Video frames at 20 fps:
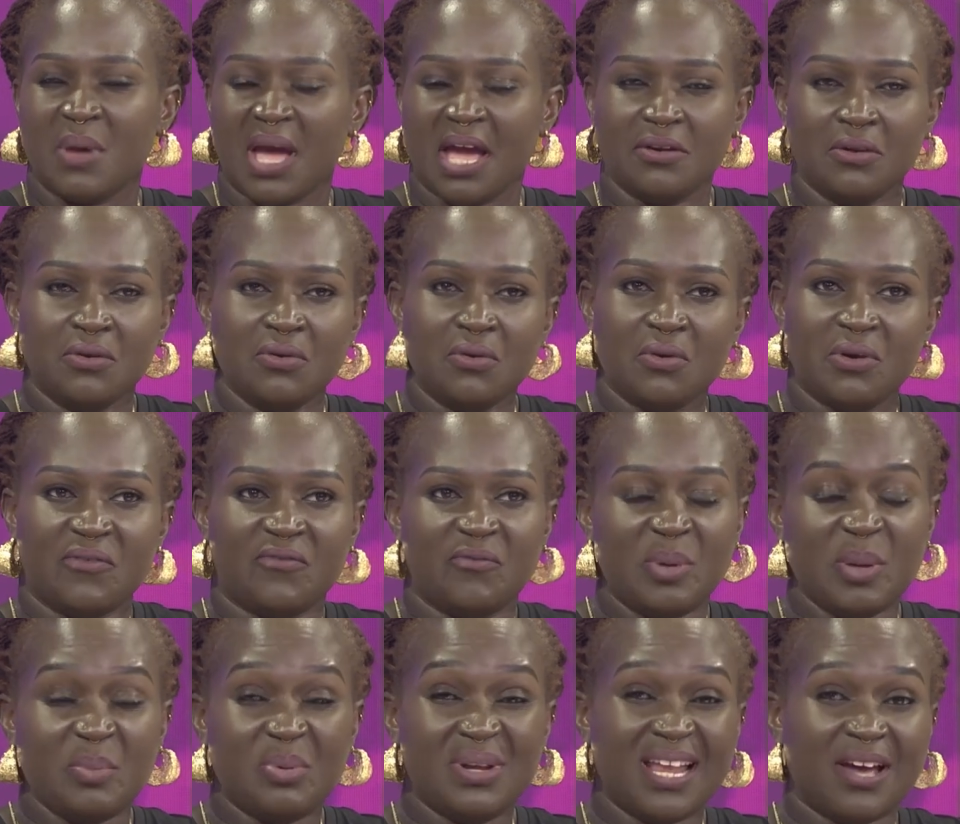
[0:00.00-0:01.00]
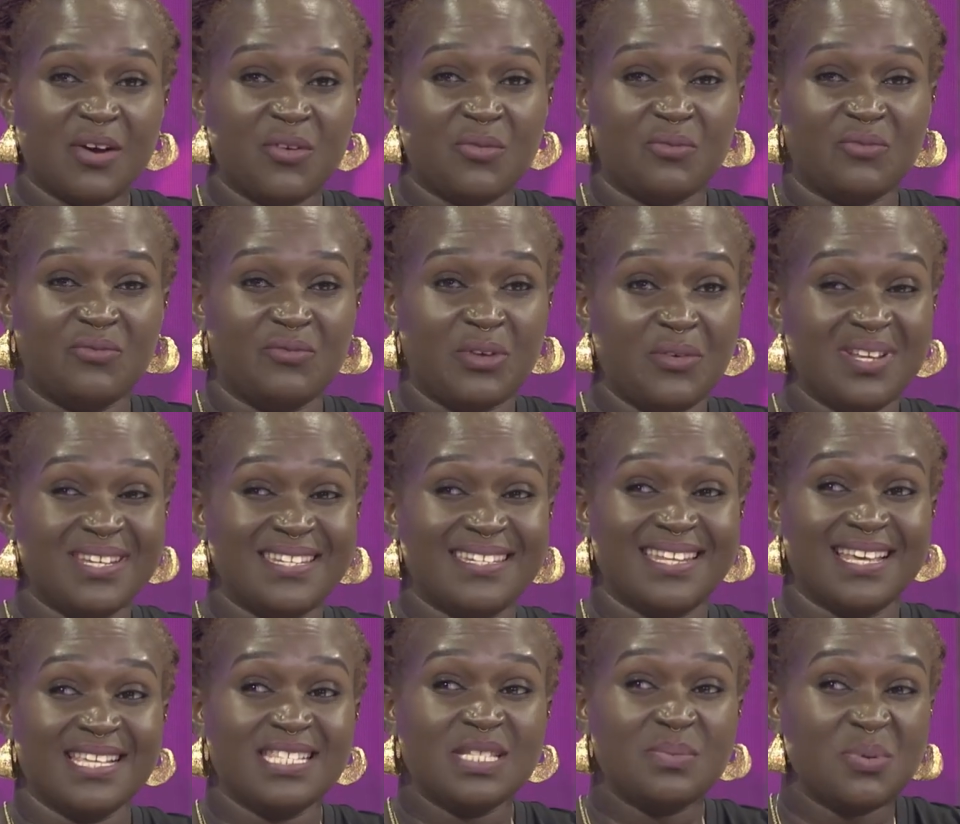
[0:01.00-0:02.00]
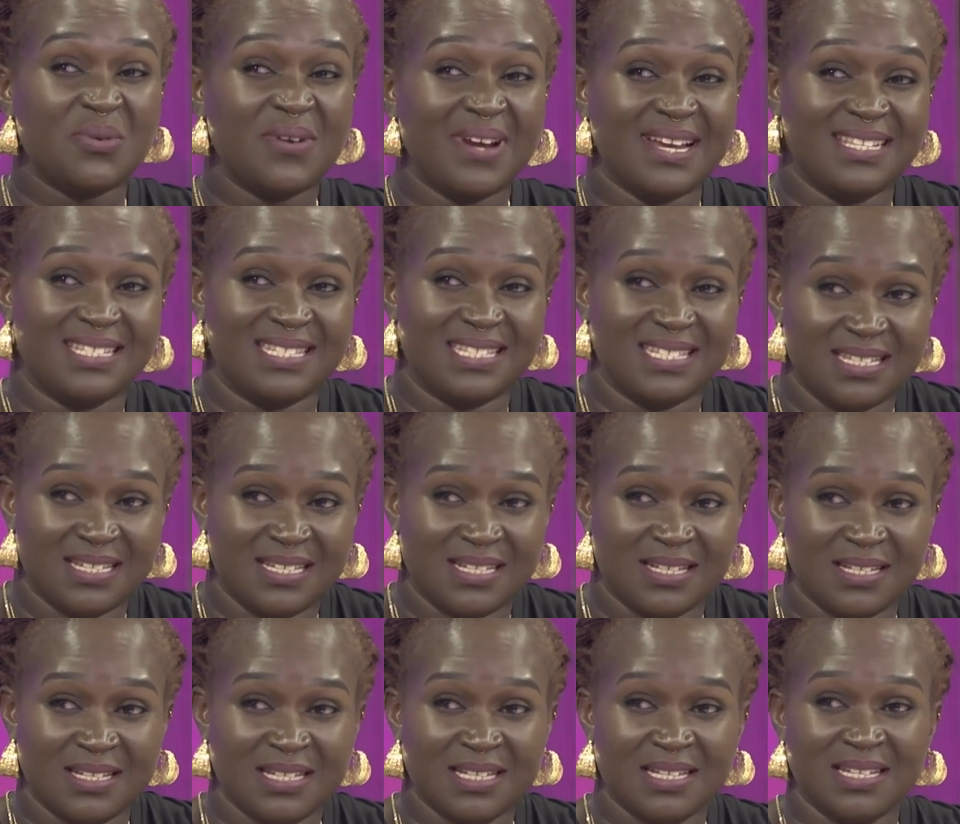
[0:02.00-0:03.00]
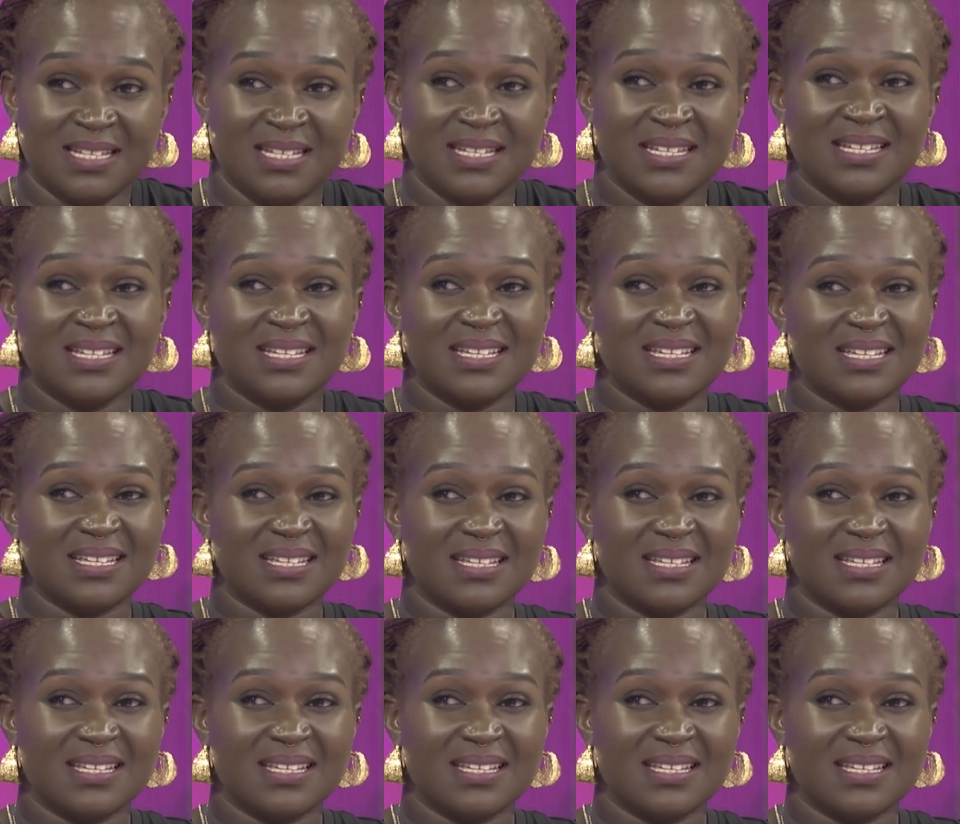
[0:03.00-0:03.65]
I don't know if people are very desperate. And